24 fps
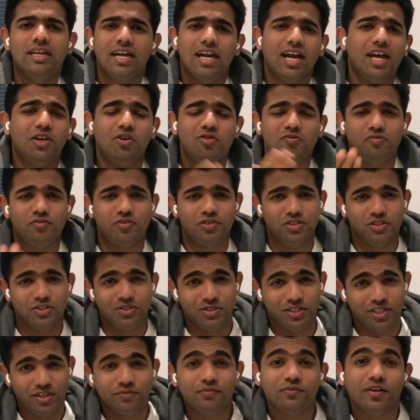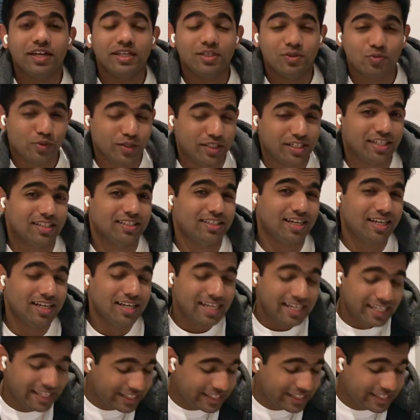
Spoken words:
and of course you can find which are